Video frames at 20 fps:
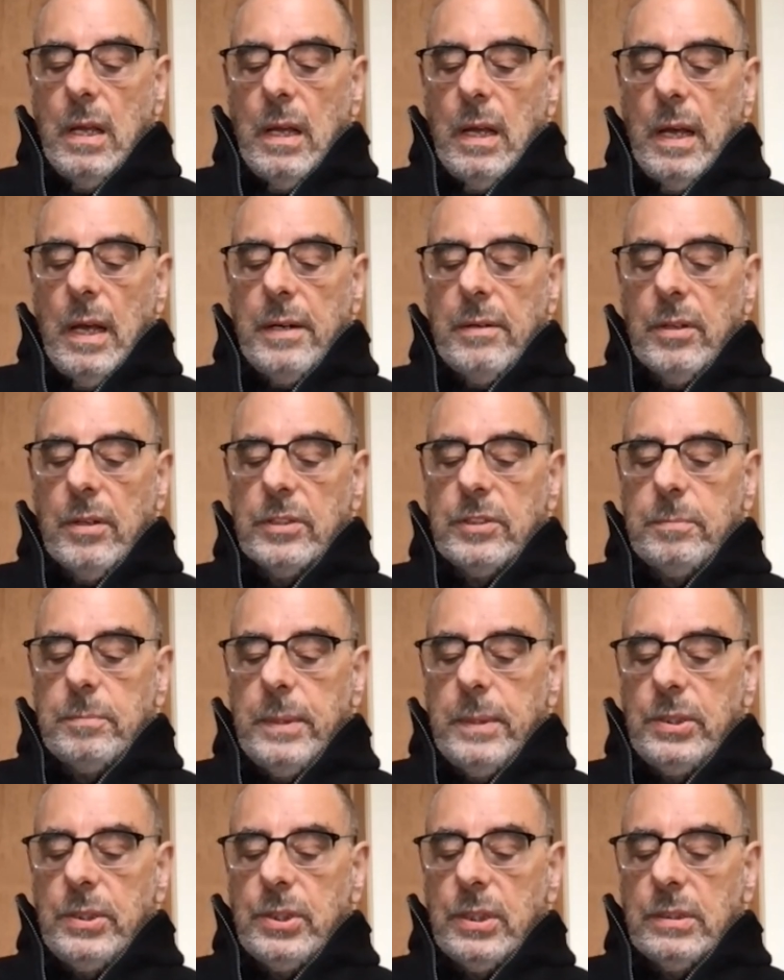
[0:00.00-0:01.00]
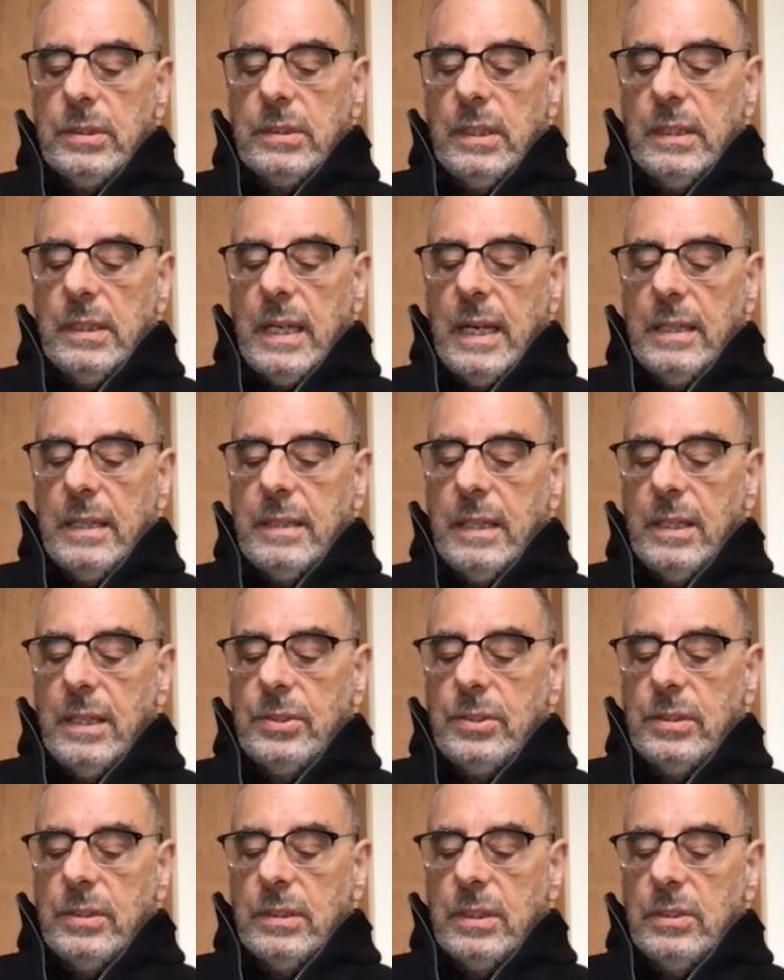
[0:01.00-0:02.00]
Heterospecious
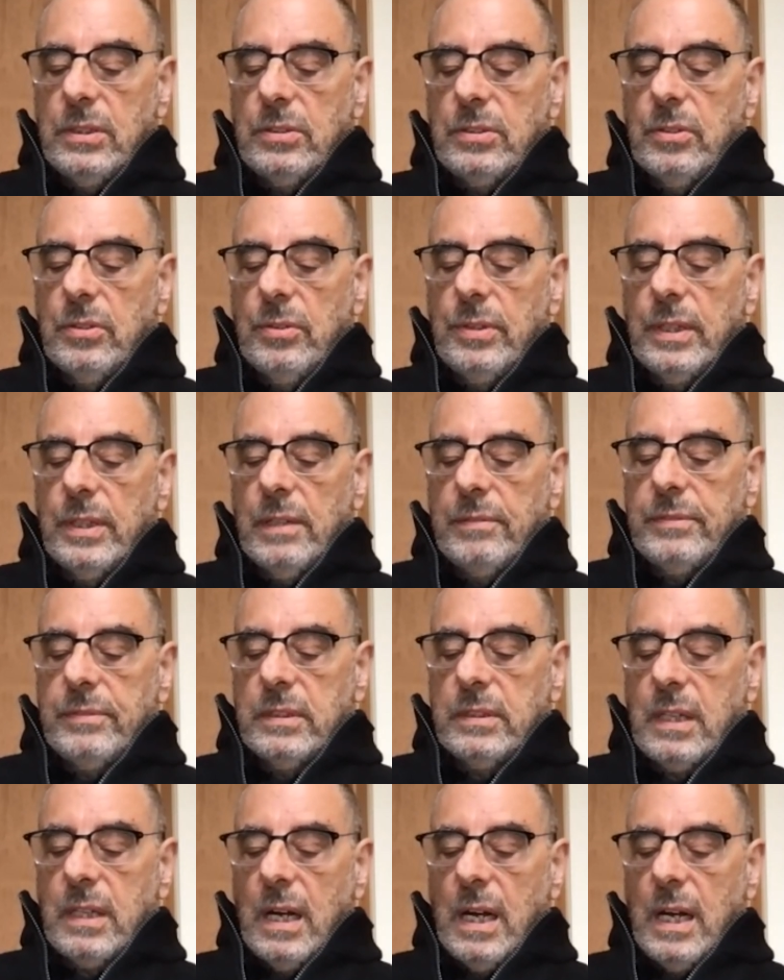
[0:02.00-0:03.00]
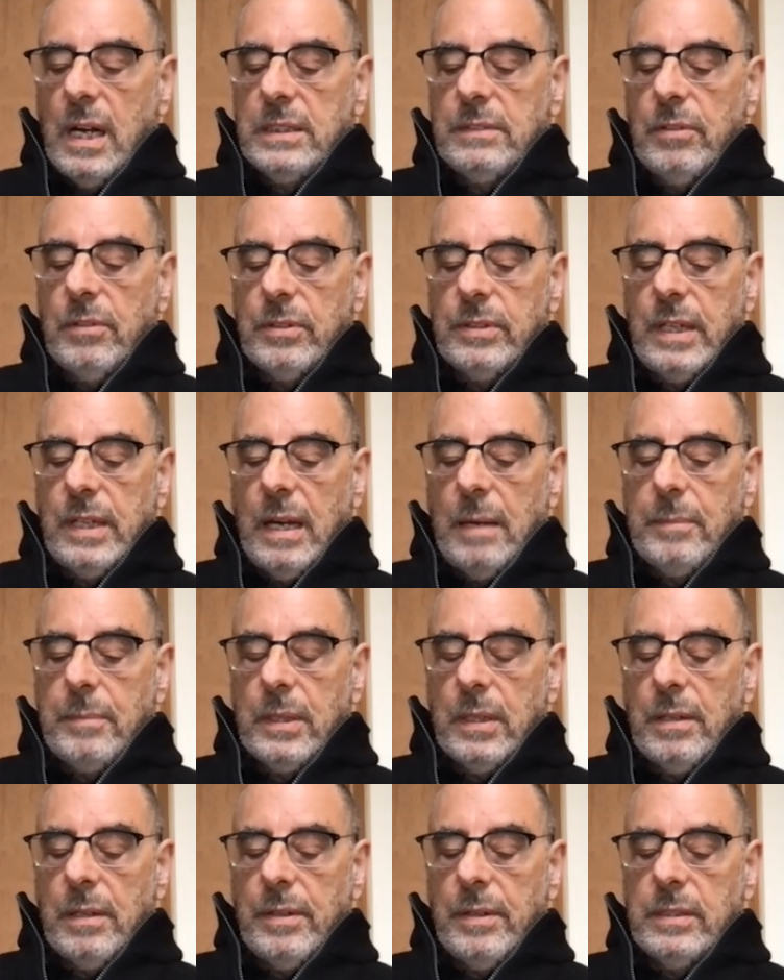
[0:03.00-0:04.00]
incantations and soothing if disguised
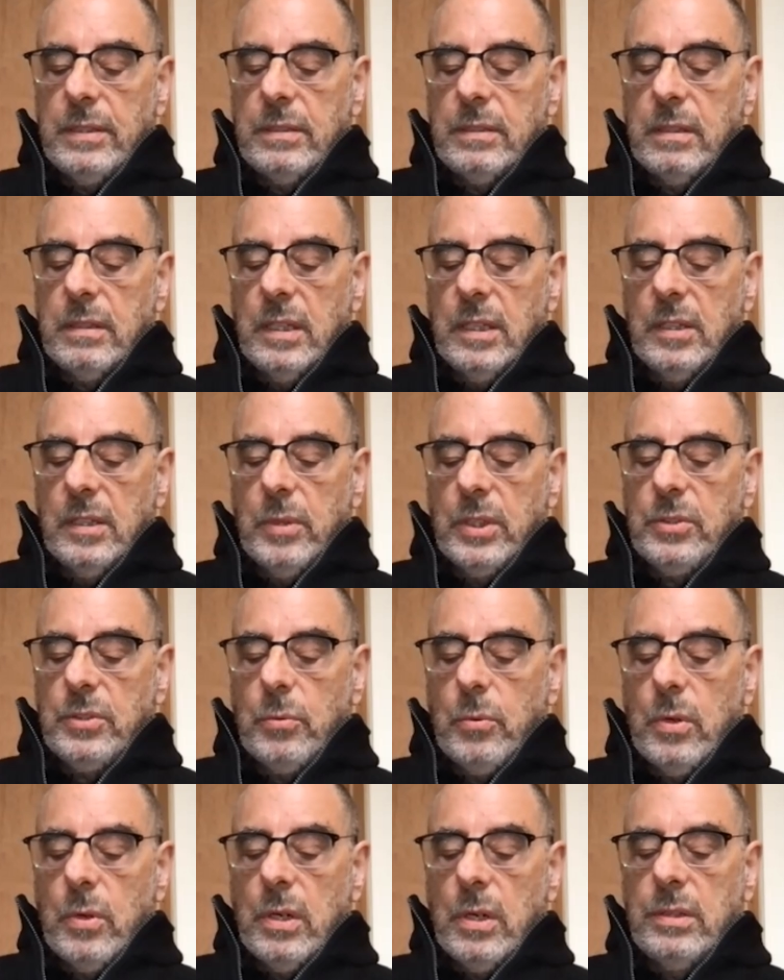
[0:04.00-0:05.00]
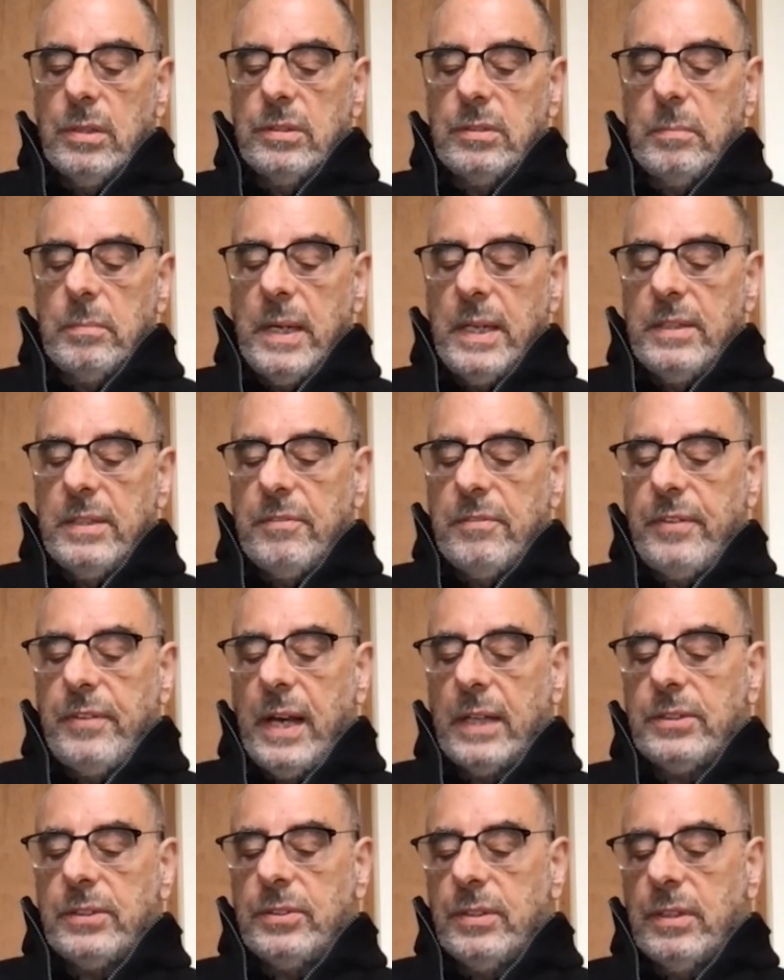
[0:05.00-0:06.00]
vocabularies in which words
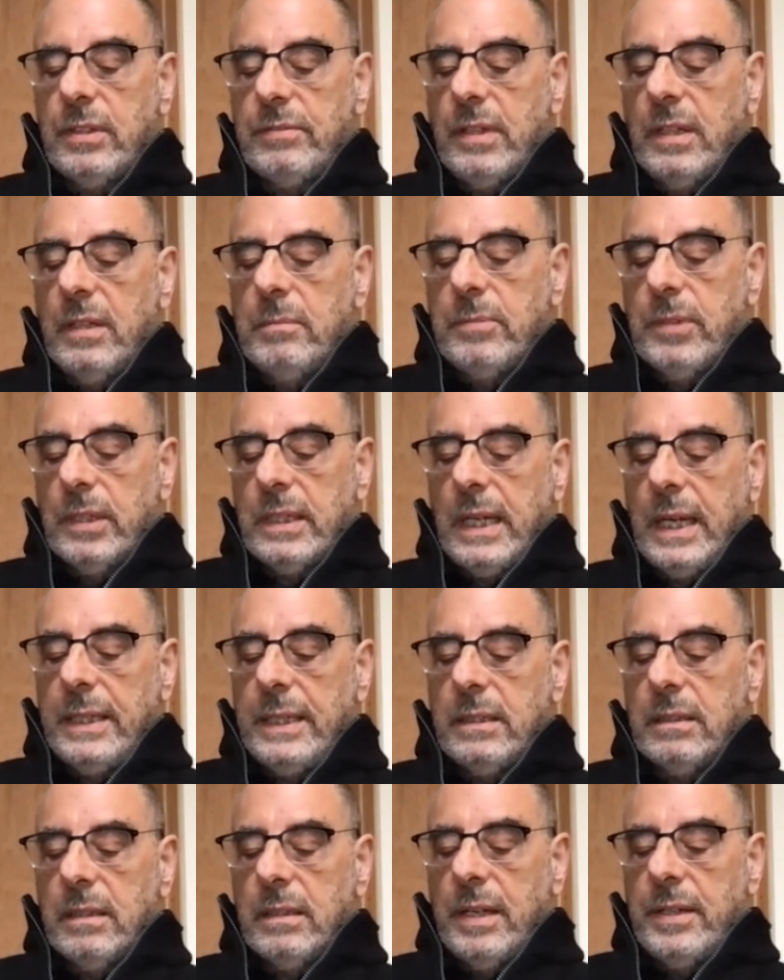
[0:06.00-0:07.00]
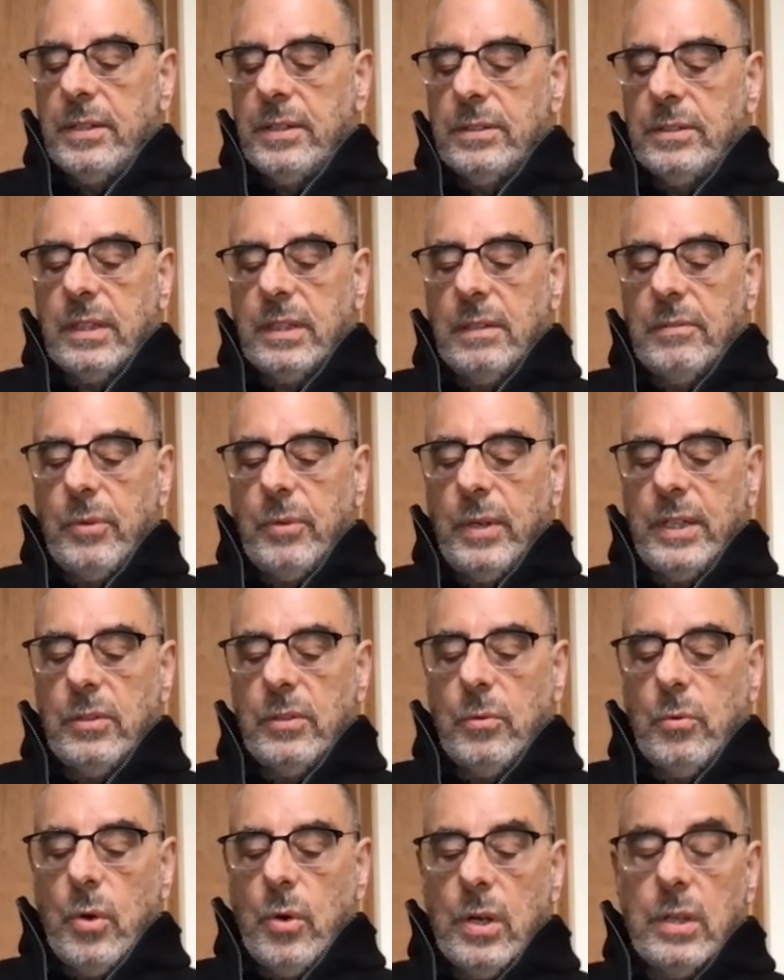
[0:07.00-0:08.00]
manufactured of imbricated letters give way to
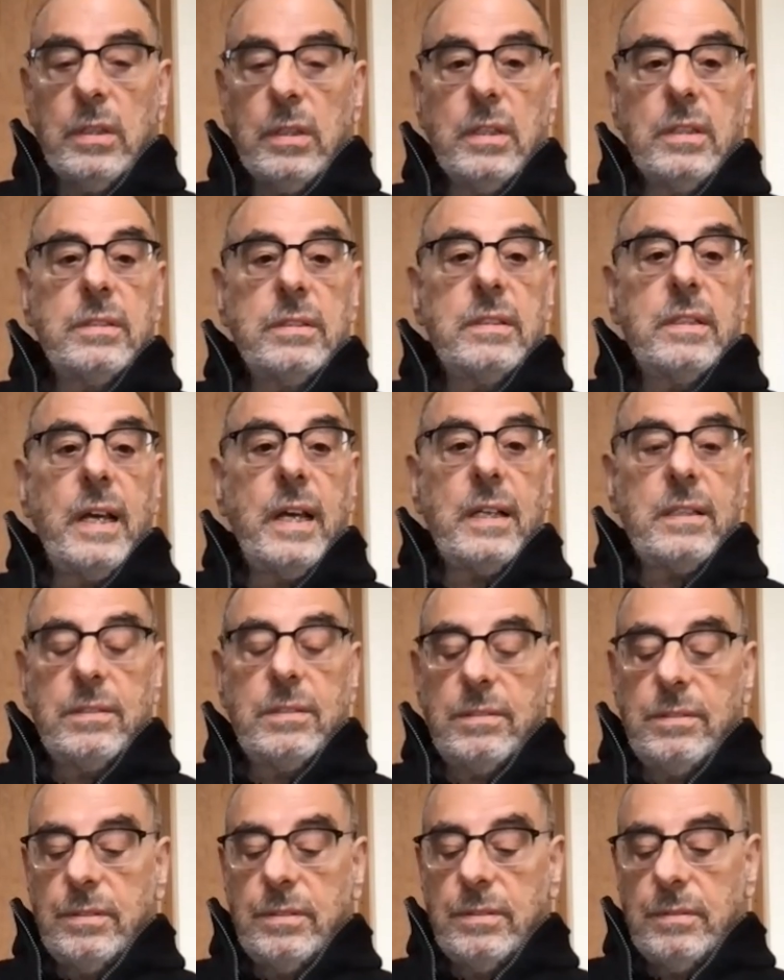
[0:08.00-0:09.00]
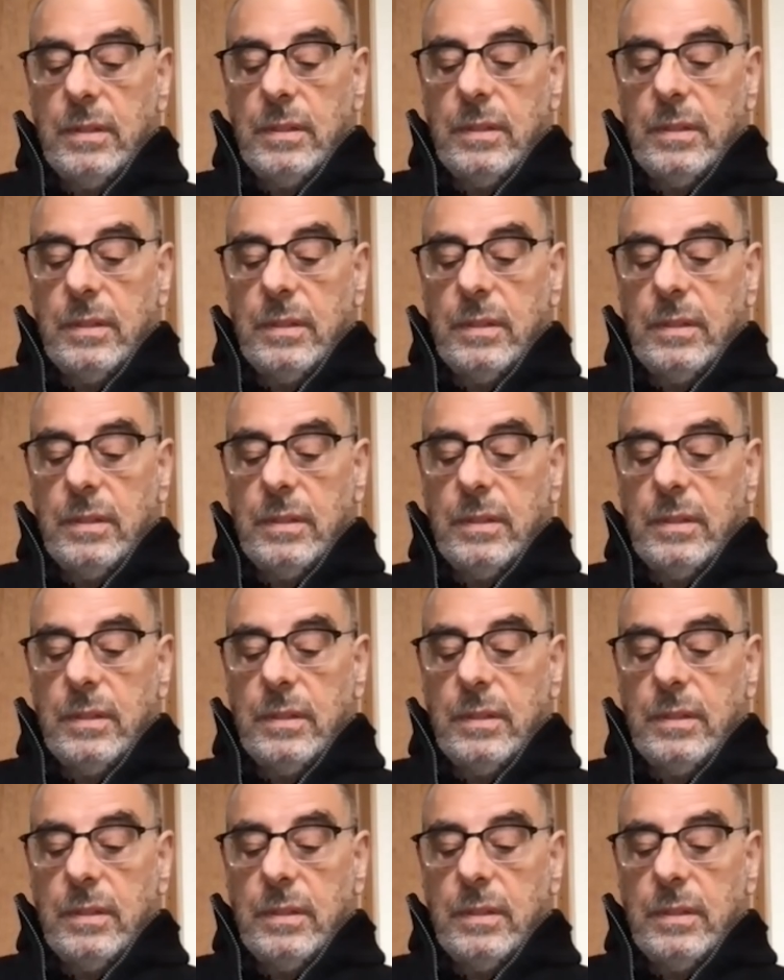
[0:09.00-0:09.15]
wordless texts,